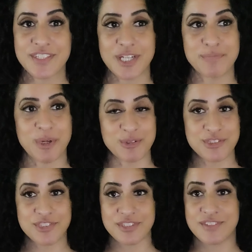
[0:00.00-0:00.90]
I
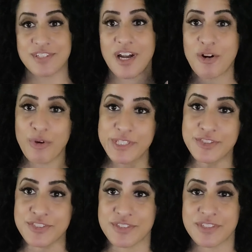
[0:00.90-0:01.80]
posted a
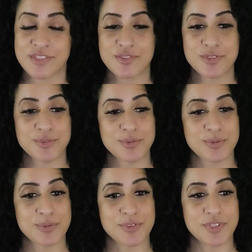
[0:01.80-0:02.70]
question
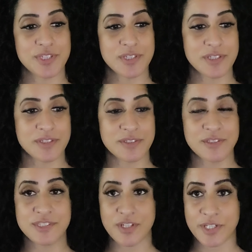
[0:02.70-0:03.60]
to the
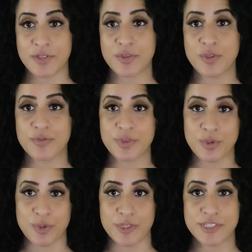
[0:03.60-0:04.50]
designer of the
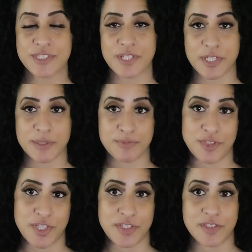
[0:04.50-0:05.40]
course that I am
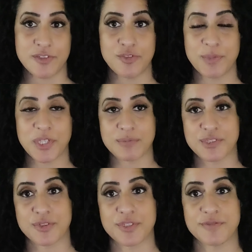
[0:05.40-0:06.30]
taking to become
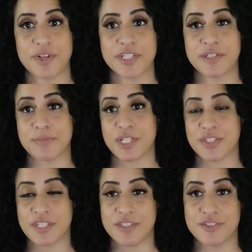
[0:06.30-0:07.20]
certified in
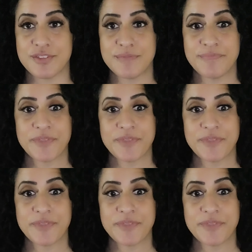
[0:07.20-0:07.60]
meditation.